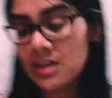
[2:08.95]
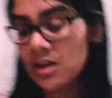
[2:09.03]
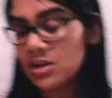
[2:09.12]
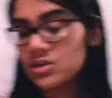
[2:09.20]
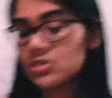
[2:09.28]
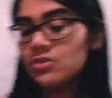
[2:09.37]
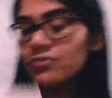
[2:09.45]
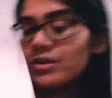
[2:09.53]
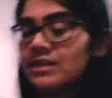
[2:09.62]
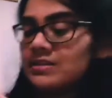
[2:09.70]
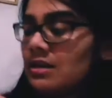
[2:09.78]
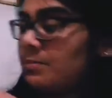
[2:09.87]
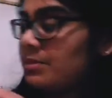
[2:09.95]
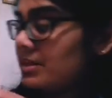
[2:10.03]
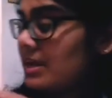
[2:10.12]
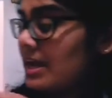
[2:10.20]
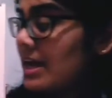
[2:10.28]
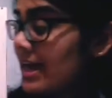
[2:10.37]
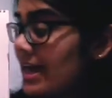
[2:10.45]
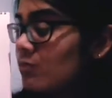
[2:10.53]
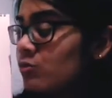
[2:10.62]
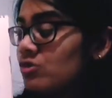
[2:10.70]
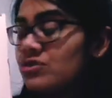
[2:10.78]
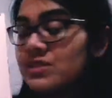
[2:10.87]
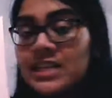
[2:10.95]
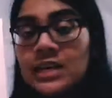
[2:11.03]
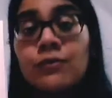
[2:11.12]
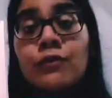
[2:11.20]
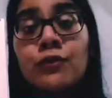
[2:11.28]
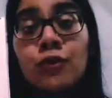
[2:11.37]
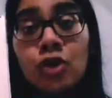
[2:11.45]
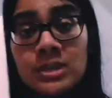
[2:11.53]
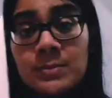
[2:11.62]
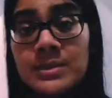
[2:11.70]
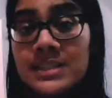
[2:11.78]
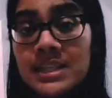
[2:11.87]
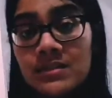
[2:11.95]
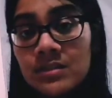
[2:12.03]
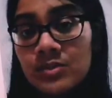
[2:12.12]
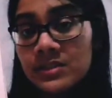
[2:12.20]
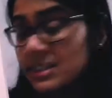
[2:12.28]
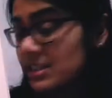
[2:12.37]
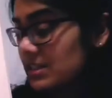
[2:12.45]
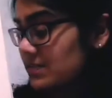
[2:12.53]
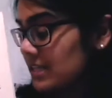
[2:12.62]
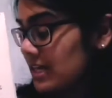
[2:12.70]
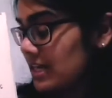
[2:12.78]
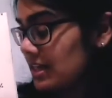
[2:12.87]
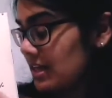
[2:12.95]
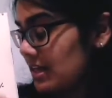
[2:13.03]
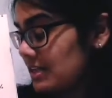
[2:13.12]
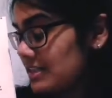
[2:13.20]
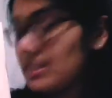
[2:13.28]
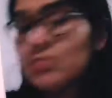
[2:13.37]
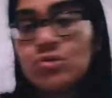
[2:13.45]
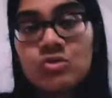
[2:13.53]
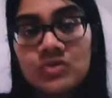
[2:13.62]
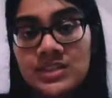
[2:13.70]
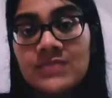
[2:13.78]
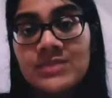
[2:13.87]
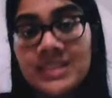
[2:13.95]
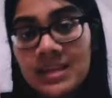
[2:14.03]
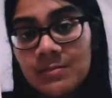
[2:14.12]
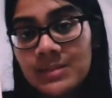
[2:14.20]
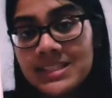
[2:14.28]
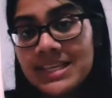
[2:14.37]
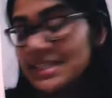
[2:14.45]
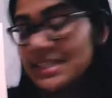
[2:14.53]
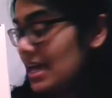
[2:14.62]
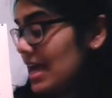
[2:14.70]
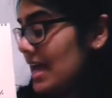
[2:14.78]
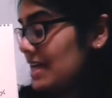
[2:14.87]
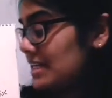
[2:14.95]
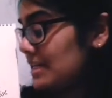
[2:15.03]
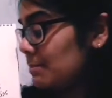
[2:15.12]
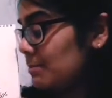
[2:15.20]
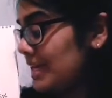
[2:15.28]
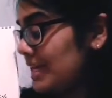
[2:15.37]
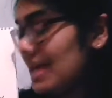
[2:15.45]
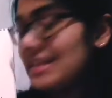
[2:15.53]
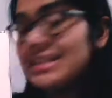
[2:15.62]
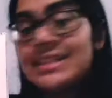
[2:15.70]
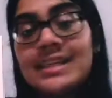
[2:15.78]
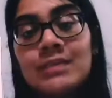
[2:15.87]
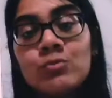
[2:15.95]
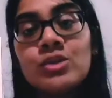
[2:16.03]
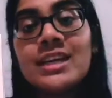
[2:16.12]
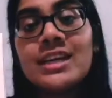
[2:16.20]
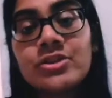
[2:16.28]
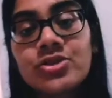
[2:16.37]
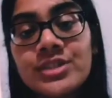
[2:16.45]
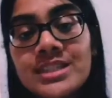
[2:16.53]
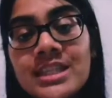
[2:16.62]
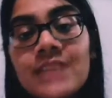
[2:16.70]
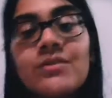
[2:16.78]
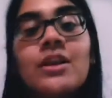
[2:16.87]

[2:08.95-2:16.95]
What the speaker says: So, for example, A would receive 40% of the proceeds of sale, C would receive 10%, and B and D would each receive